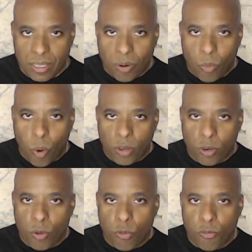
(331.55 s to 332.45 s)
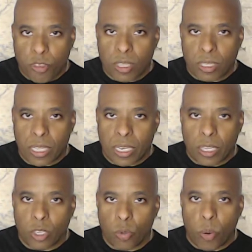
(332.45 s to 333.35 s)
what you feel in a
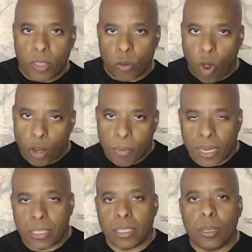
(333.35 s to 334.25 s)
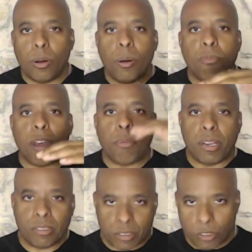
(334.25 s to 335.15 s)
good way, you automatically go up
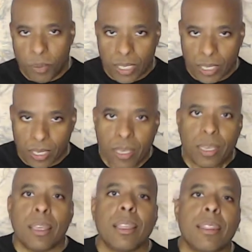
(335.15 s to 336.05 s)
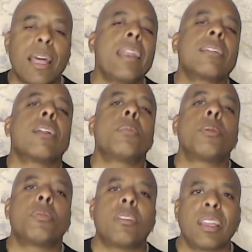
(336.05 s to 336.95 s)
vibrationally speaking, that is going to be
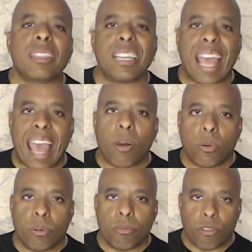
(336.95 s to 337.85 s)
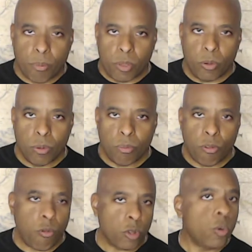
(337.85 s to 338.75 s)
projected out from you
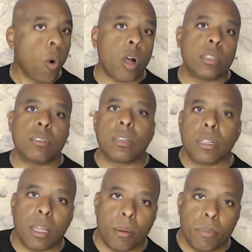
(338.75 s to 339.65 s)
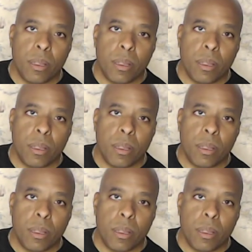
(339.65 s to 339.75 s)
before you walk into the club.